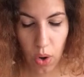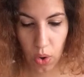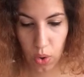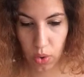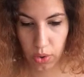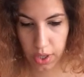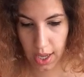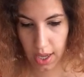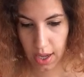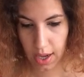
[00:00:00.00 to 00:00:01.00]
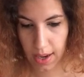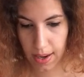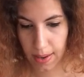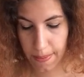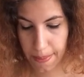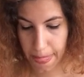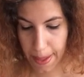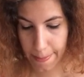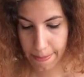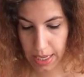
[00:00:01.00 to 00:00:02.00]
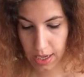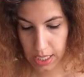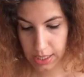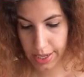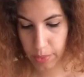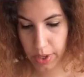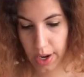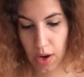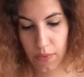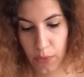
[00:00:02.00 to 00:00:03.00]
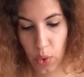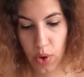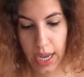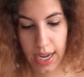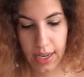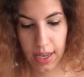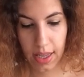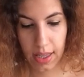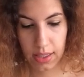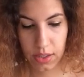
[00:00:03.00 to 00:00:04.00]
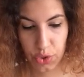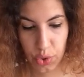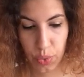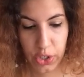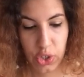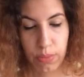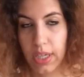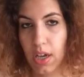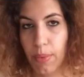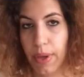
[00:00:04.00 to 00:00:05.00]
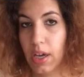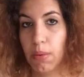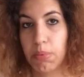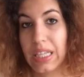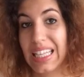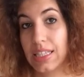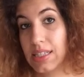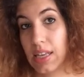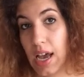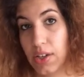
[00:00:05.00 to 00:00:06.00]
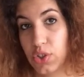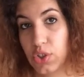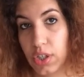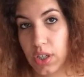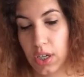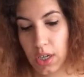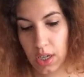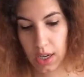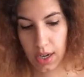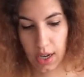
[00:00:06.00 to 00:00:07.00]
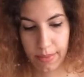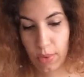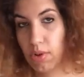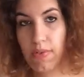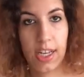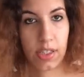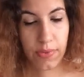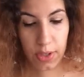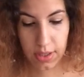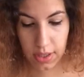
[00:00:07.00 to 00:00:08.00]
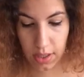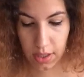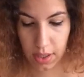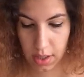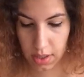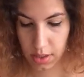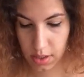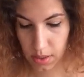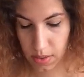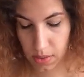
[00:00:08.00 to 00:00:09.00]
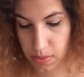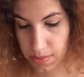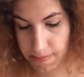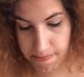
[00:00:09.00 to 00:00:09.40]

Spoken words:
cold, because they want to avoid the situation become a complete disaster, or vice versa. So